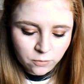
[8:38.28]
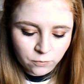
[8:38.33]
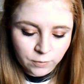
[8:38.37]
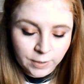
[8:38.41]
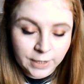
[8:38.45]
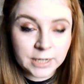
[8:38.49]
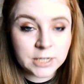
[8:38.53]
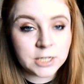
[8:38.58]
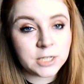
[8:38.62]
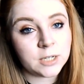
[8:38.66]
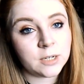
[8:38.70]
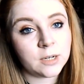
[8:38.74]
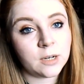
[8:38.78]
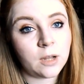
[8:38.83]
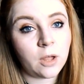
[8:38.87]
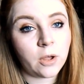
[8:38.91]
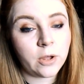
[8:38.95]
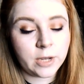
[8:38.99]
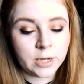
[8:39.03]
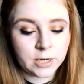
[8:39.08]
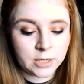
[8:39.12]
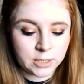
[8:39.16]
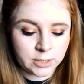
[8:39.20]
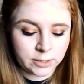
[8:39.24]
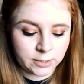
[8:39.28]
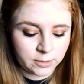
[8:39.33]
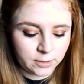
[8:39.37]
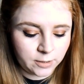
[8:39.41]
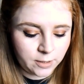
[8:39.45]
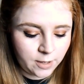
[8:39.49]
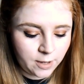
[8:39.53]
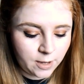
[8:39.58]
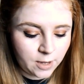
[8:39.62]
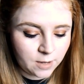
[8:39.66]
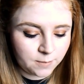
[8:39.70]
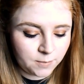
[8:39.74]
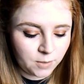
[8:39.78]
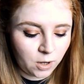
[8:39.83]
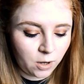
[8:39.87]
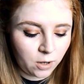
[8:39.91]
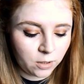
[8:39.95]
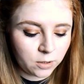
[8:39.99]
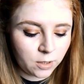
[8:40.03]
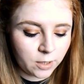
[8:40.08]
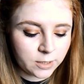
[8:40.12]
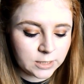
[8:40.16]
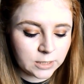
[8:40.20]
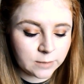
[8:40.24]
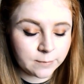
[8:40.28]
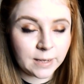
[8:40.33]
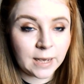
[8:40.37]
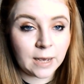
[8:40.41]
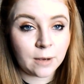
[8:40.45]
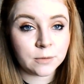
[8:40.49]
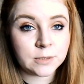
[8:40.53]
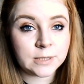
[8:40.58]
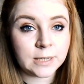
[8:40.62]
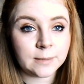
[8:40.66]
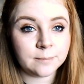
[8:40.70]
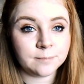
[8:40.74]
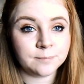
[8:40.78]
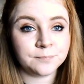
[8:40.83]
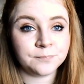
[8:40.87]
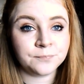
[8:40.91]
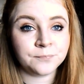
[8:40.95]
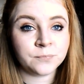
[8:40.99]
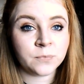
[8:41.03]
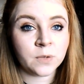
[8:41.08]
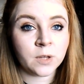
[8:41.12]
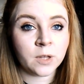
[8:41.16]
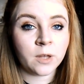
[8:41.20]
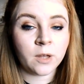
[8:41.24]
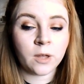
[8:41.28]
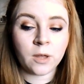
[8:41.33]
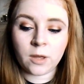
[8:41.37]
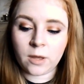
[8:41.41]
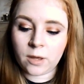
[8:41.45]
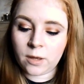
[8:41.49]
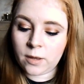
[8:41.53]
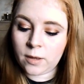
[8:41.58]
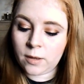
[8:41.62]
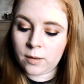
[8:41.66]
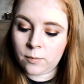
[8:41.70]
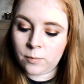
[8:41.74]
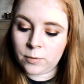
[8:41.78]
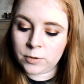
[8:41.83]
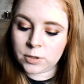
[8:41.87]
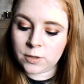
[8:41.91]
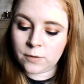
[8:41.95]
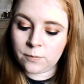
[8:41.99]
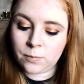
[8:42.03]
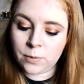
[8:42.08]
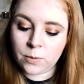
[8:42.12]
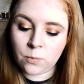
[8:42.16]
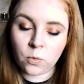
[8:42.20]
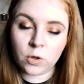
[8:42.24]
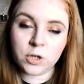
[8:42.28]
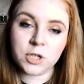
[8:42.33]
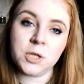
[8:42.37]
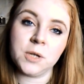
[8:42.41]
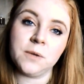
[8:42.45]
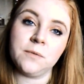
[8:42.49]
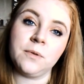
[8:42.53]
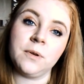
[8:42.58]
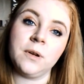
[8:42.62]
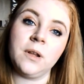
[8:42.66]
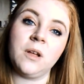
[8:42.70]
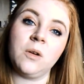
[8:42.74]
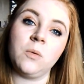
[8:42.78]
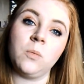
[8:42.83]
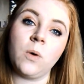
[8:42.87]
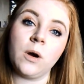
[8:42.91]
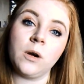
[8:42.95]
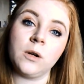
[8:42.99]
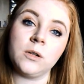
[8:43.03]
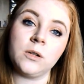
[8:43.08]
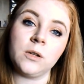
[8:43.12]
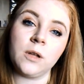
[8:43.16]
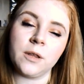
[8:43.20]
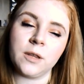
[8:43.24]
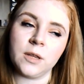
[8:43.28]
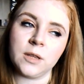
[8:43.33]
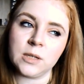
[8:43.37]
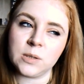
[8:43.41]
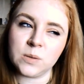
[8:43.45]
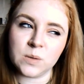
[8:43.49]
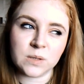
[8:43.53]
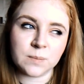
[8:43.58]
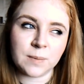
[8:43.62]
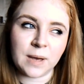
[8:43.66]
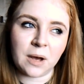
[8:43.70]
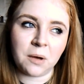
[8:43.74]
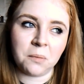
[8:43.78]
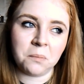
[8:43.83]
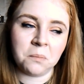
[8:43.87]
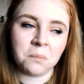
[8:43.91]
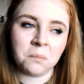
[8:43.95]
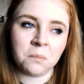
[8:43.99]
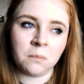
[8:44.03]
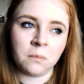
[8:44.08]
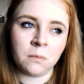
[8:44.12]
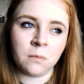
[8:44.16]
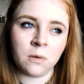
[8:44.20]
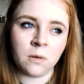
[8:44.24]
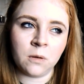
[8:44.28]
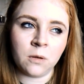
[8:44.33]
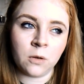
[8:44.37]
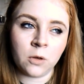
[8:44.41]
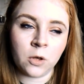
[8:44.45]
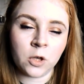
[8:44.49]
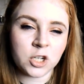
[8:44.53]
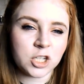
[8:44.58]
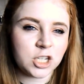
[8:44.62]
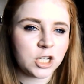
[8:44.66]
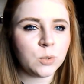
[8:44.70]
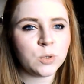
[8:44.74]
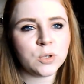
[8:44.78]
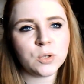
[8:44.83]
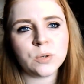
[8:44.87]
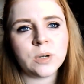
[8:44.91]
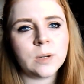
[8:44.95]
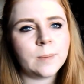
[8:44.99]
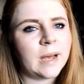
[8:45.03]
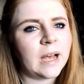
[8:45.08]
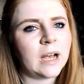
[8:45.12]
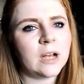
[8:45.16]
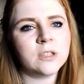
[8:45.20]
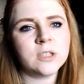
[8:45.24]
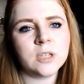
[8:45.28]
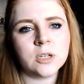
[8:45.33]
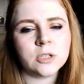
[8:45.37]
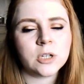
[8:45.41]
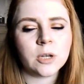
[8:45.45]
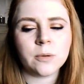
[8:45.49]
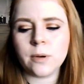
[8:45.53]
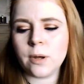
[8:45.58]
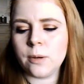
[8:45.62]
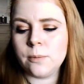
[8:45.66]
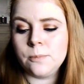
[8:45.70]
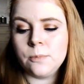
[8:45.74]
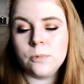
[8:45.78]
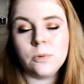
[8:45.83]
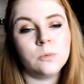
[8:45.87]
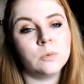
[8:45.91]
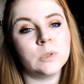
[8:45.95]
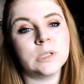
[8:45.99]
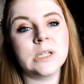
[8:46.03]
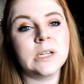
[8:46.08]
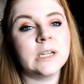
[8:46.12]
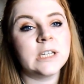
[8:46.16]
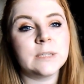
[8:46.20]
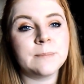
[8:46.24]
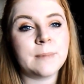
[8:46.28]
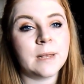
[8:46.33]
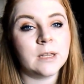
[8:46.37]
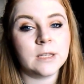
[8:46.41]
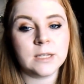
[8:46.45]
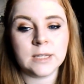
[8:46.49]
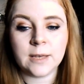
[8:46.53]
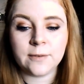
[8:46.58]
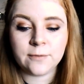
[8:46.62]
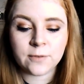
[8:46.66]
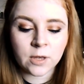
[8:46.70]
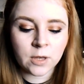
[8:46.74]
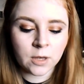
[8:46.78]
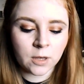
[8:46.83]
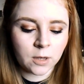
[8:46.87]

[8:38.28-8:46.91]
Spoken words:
Radiant Light highlighting powder, which I've been wanting for a little while. I think this was about £2 or £3, I don't know, it wasn't expensive.